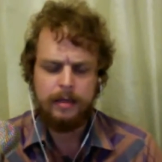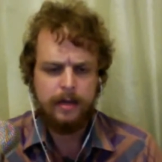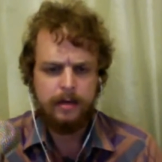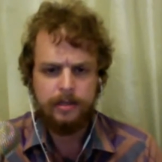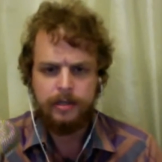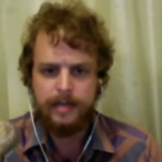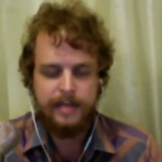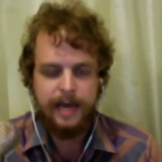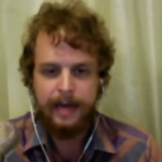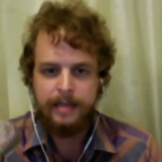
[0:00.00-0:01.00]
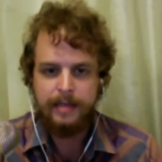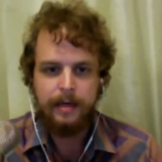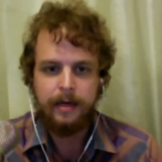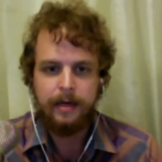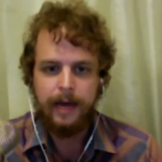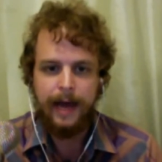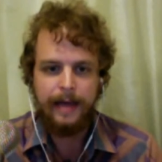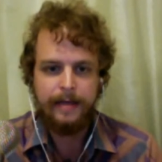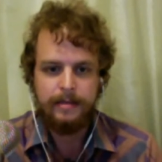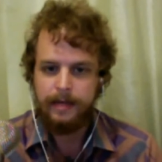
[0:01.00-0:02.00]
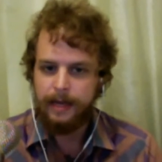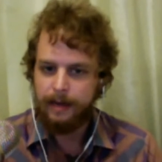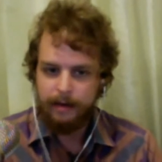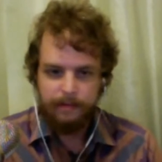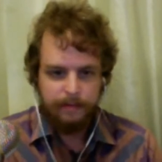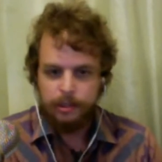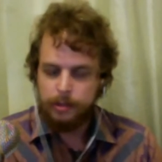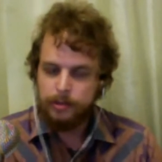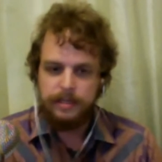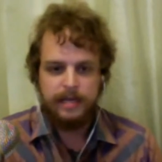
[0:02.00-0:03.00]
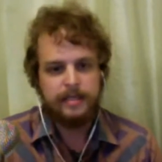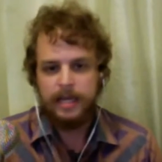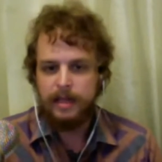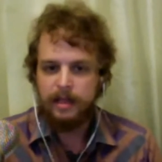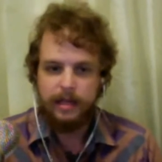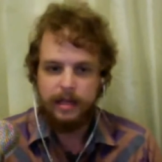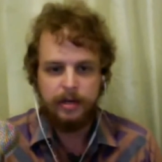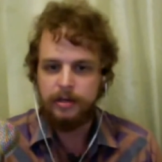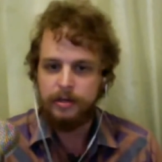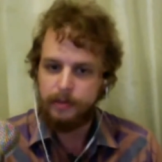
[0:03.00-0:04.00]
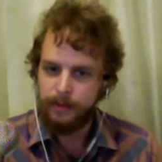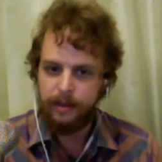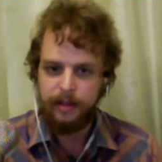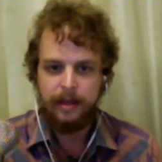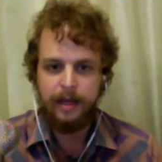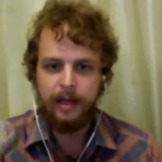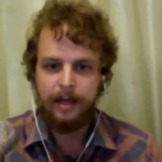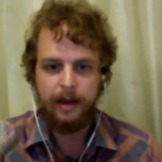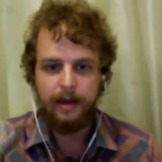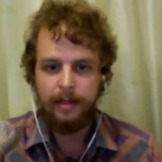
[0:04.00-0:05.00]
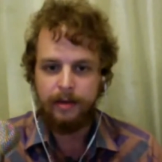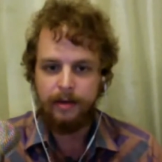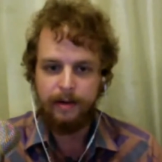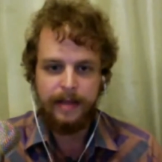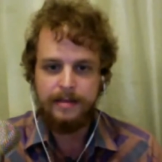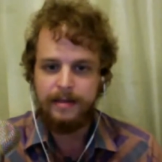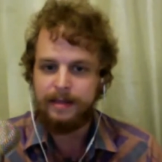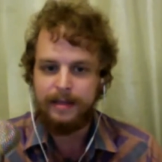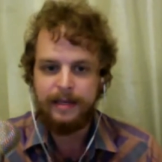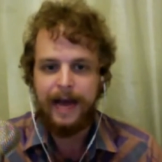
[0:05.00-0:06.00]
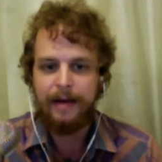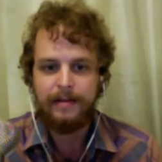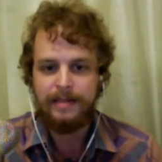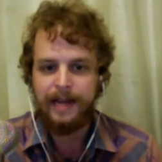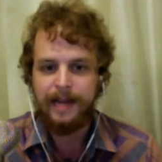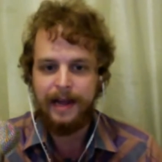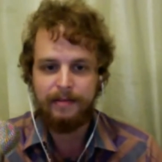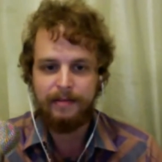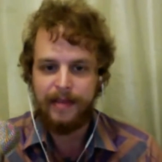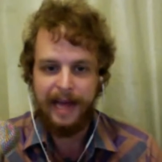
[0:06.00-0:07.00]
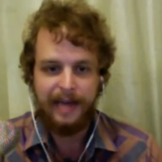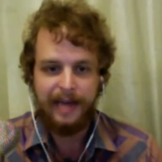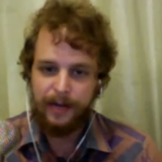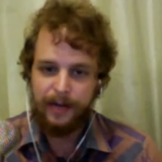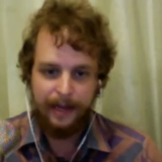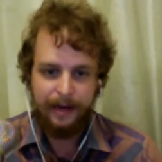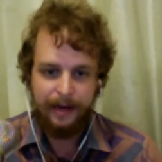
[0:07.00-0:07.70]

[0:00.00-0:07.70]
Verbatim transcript: you know, transacting as individuals has nothing to do with any other entity outside of that trade.